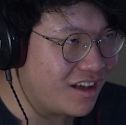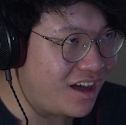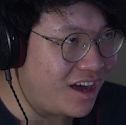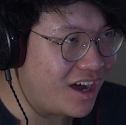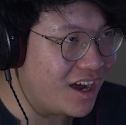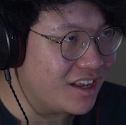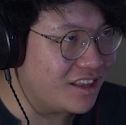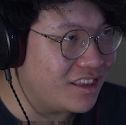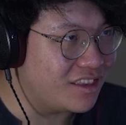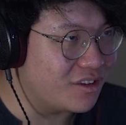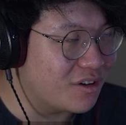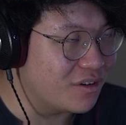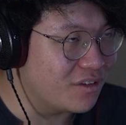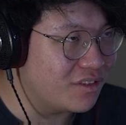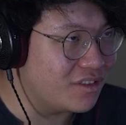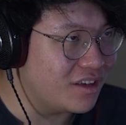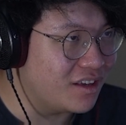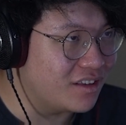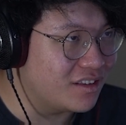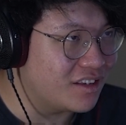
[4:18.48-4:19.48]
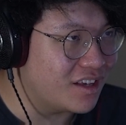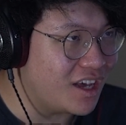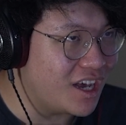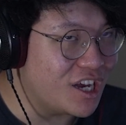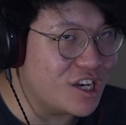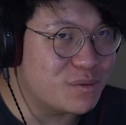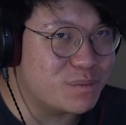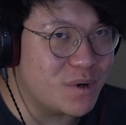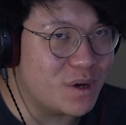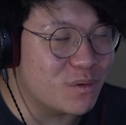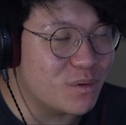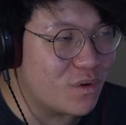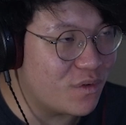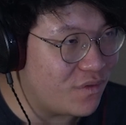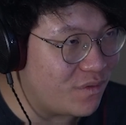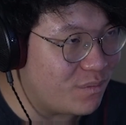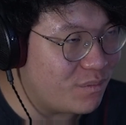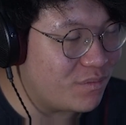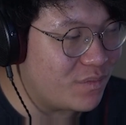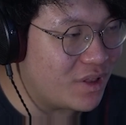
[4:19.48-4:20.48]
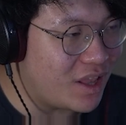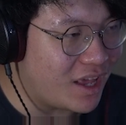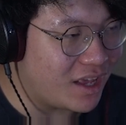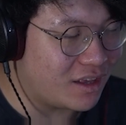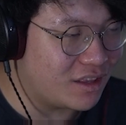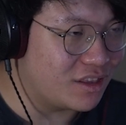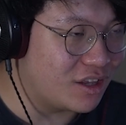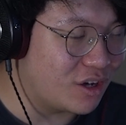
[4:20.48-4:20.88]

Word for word: I don't think the HP like the